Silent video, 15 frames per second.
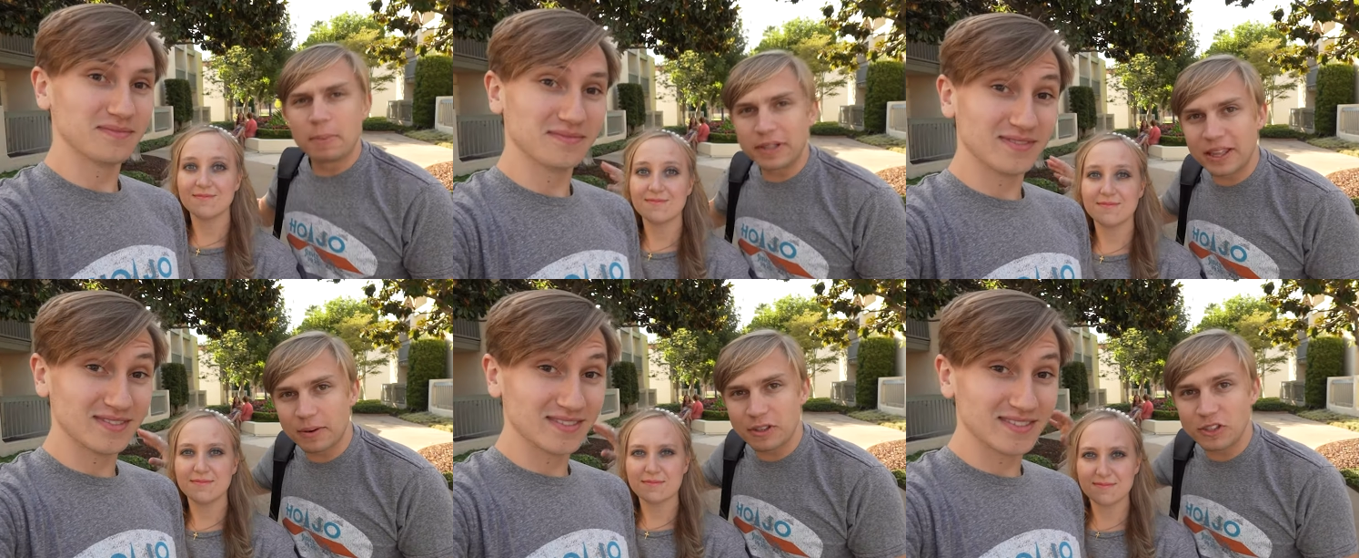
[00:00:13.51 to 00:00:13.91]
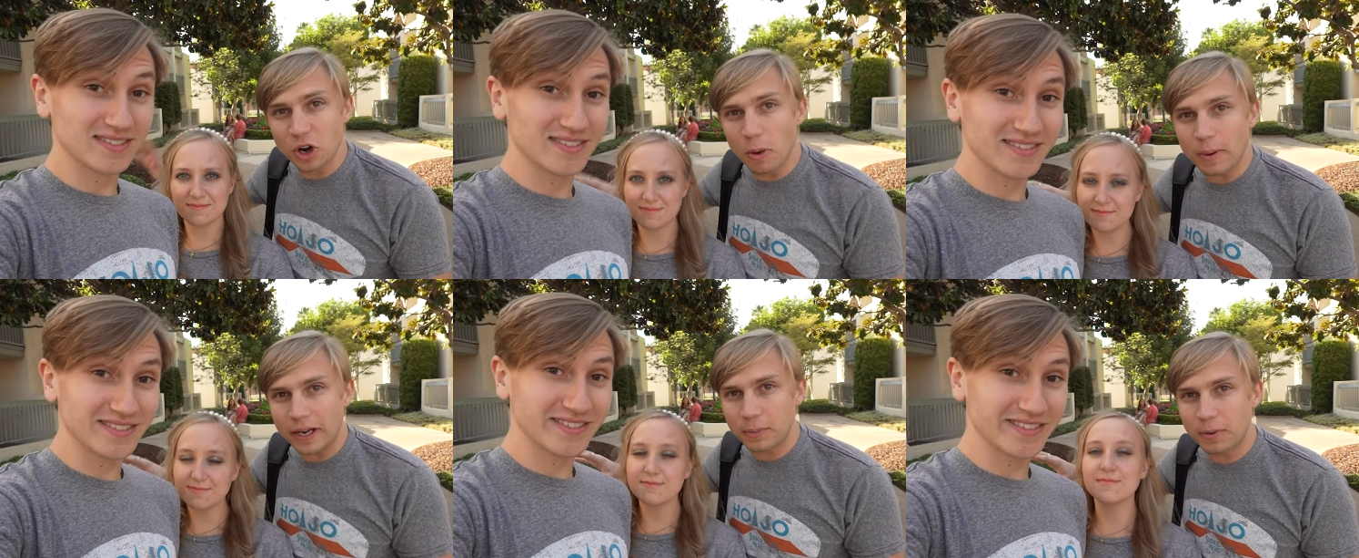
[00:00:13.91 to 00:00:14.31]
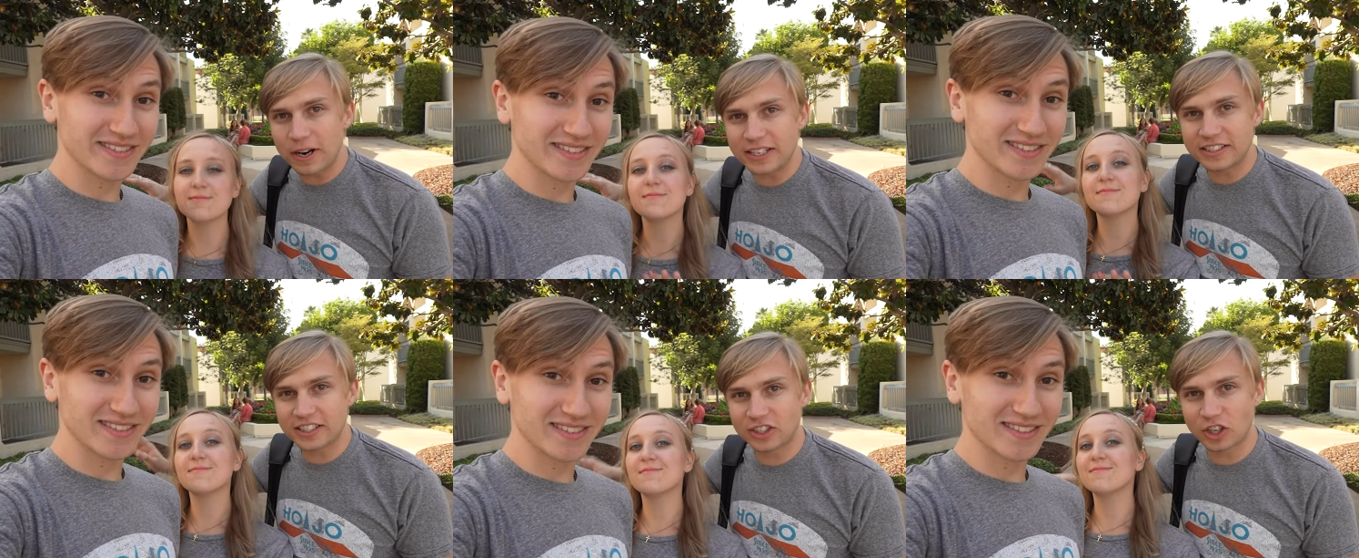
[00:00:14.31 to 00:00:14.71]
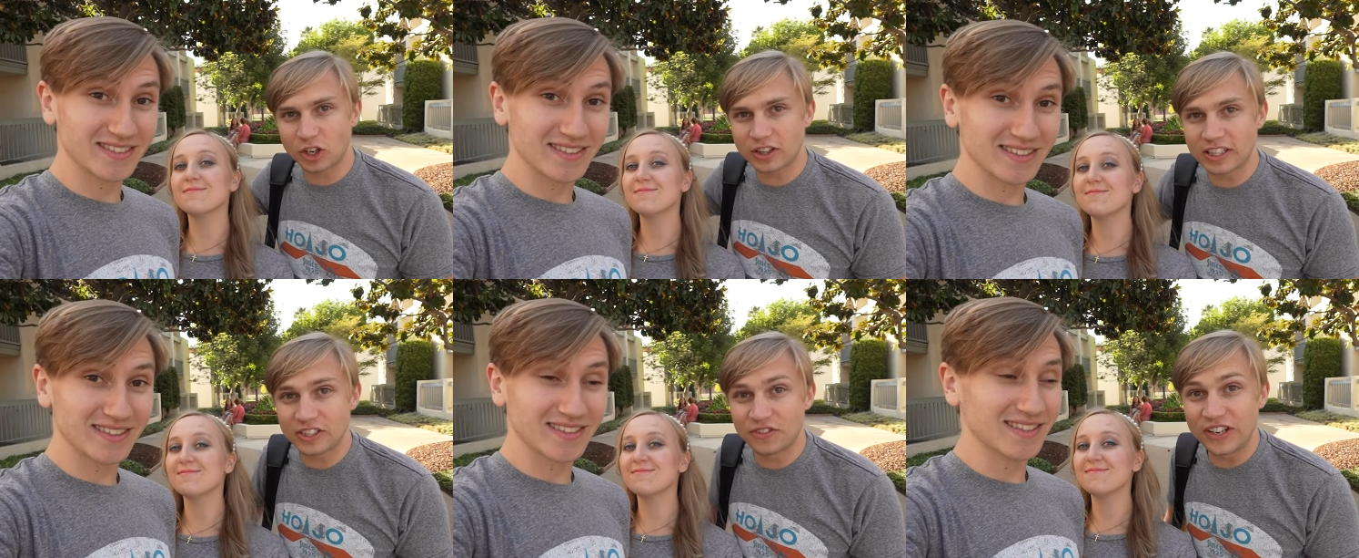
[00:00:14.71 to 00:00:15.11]
Speaker 1: But there was no better place to
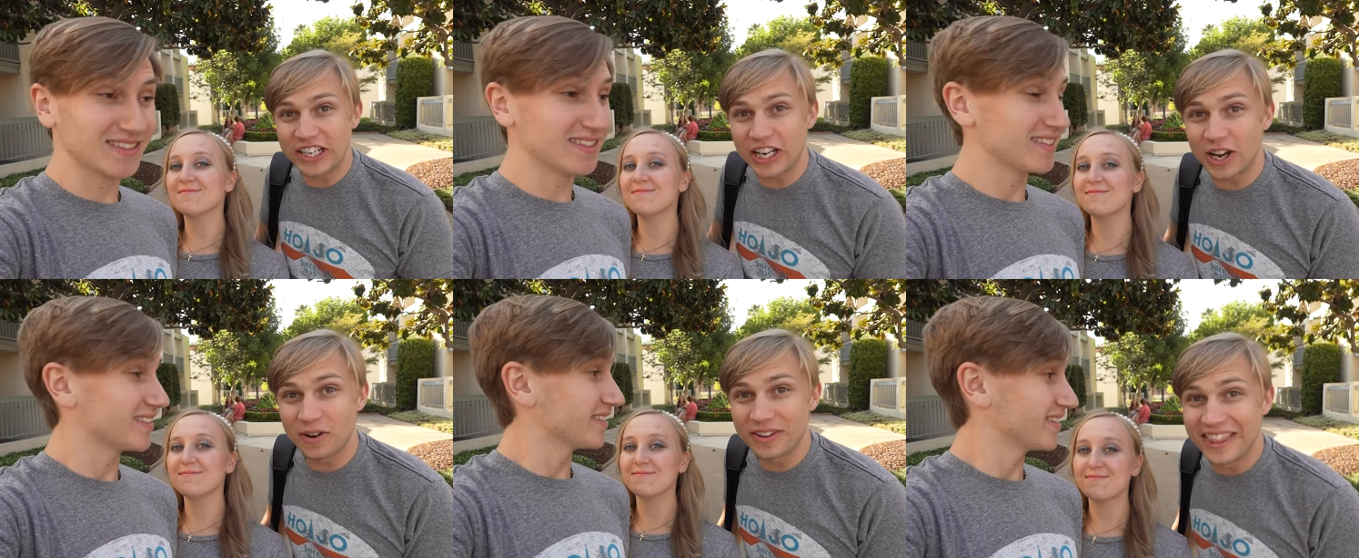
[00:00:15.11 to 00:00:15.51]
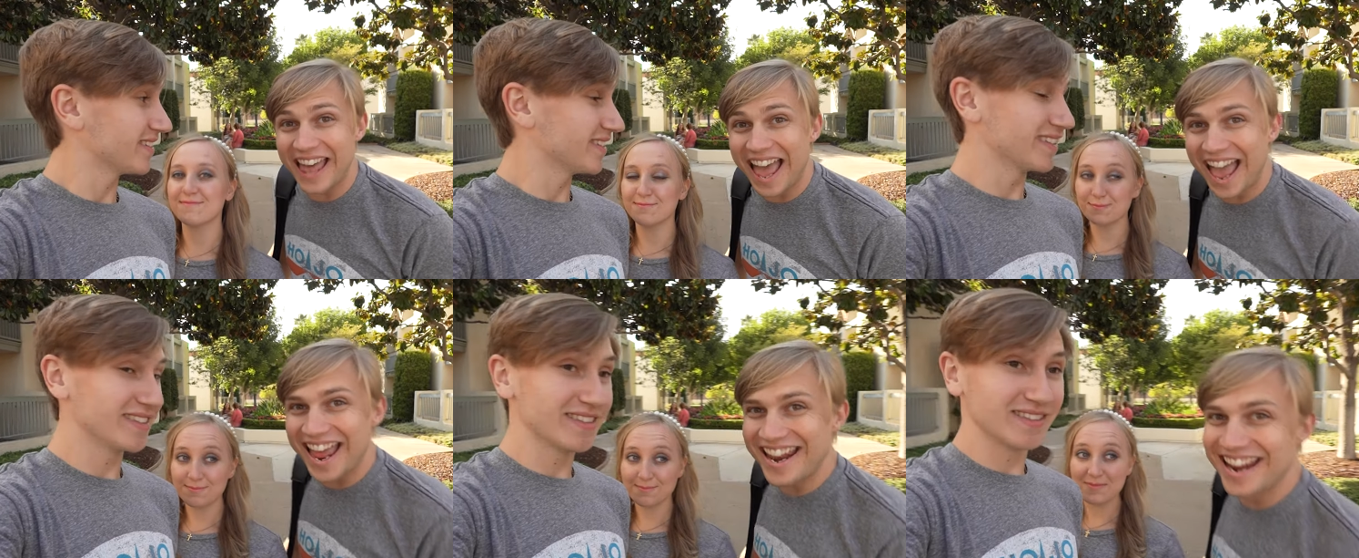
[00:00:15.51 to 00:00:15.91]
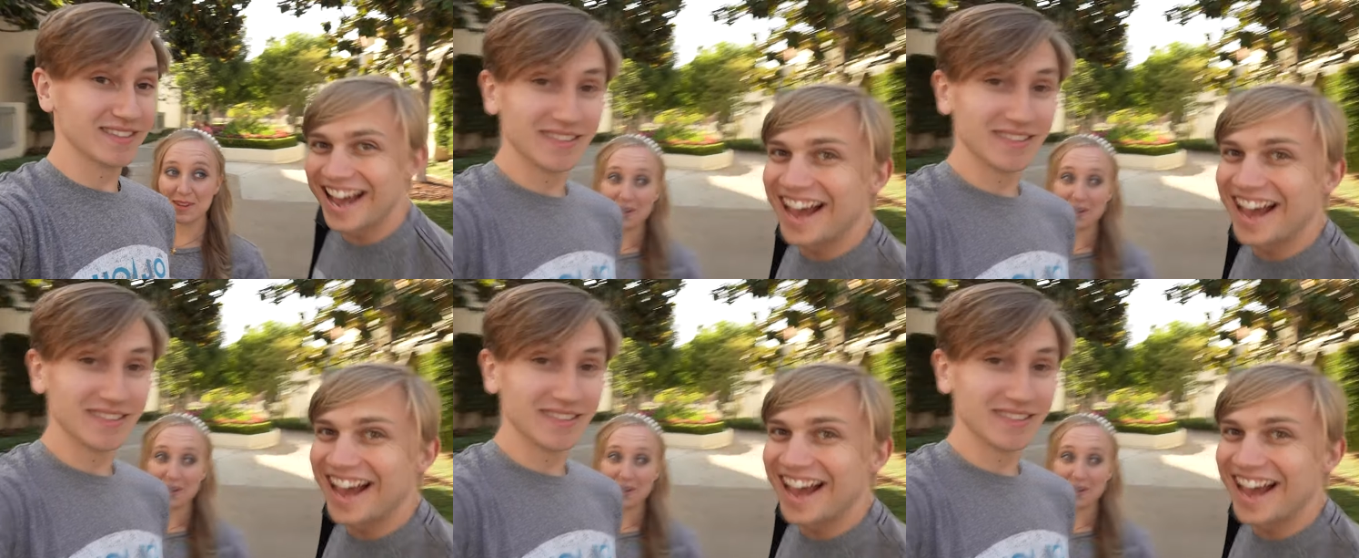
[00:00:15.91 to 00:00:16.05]
start this video than